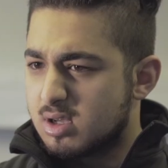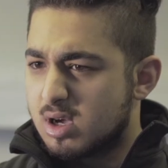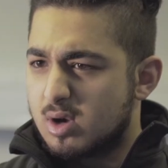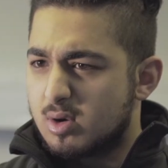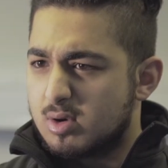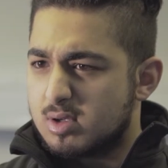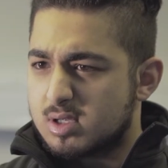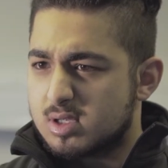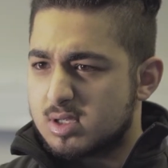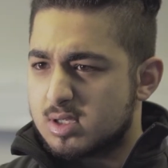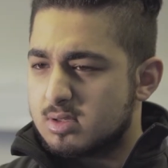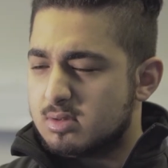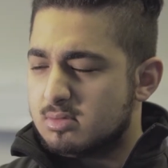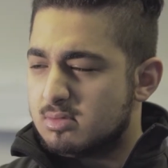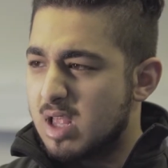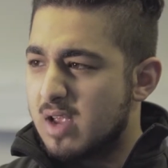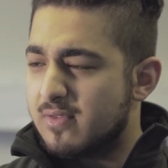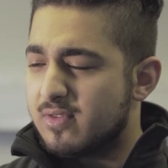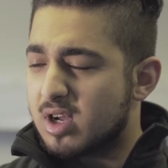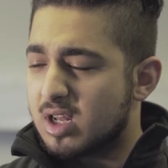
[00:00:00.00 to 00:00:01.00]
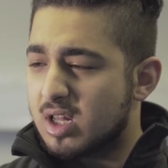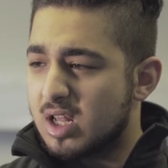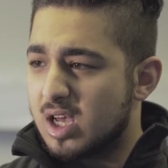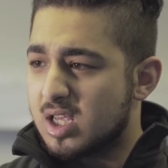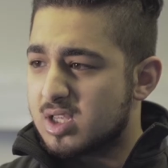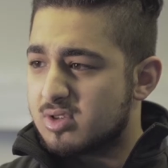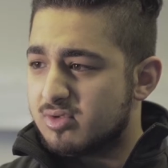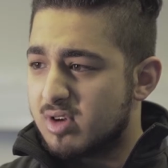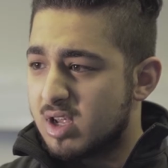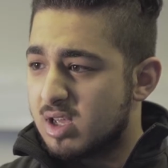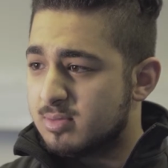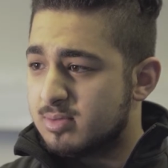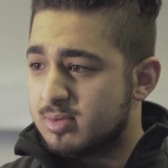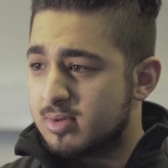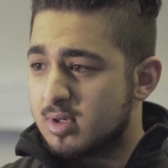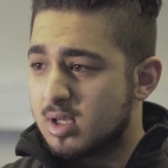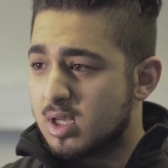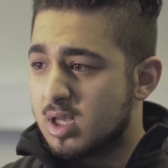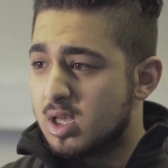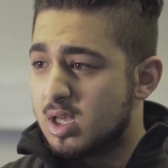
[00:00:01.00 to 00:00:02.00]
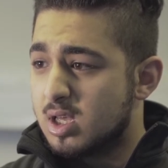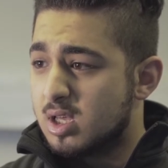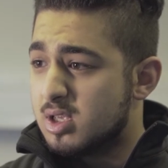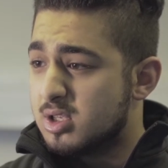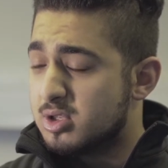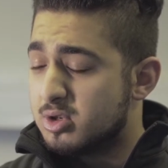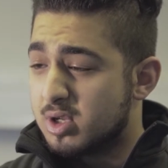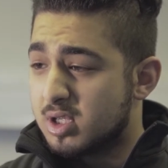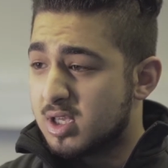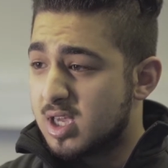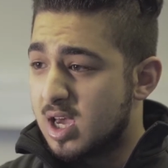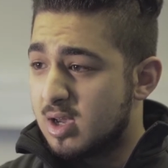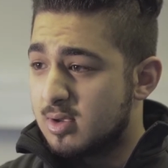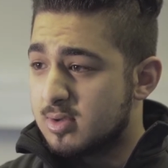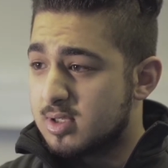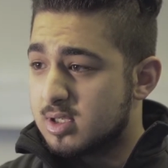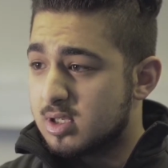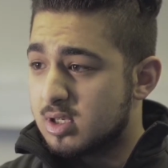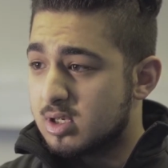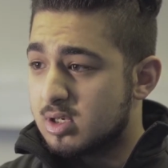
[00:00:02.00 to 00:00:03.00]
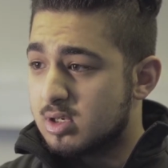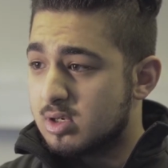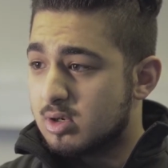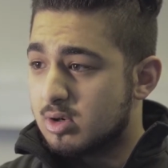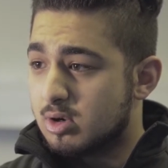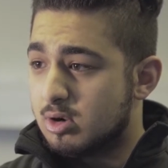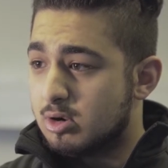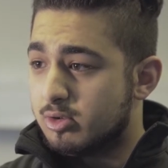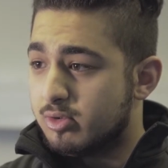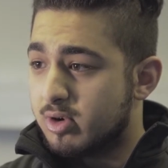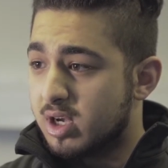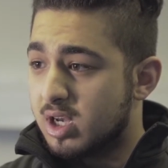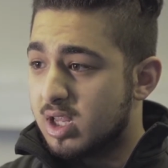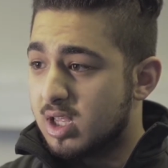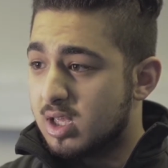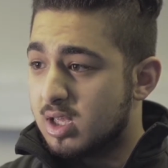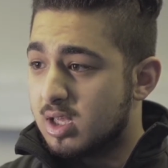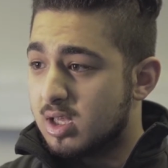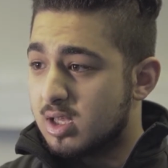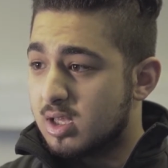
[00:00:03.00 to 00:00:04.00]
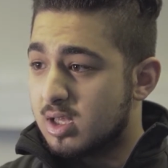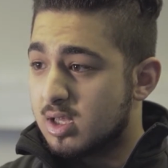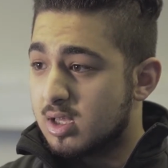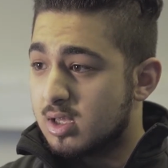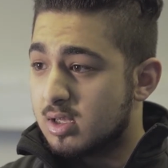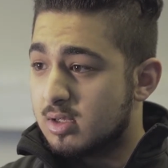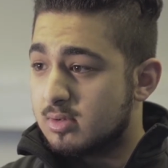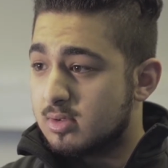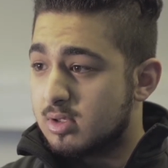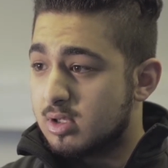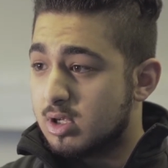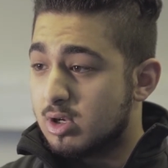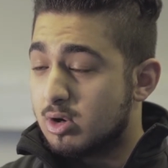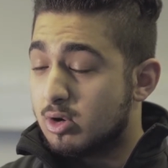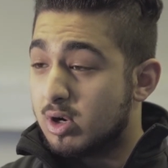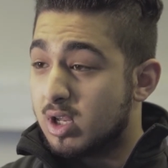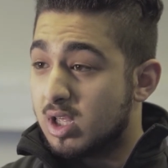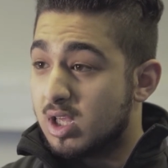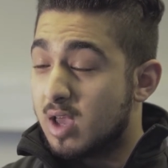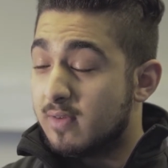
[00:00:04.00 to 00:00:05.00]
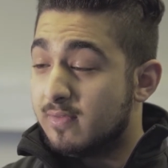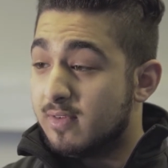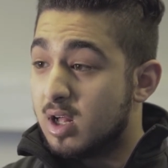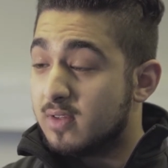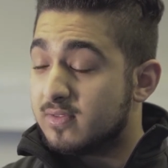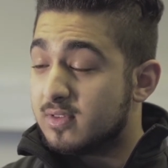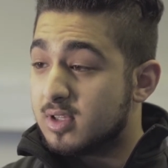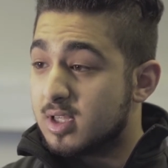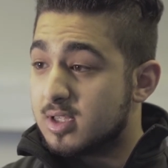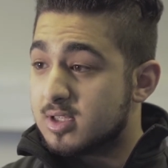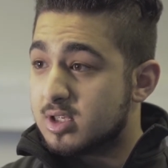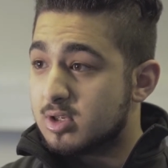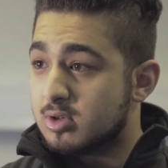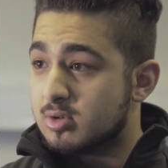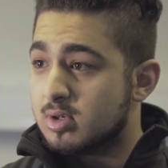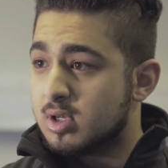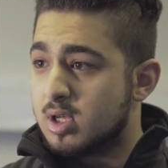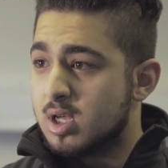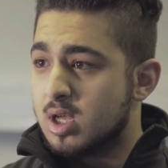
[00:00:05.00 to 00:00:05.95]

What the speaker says: I was never a class rep, student counsellor, or really involved in DITSU.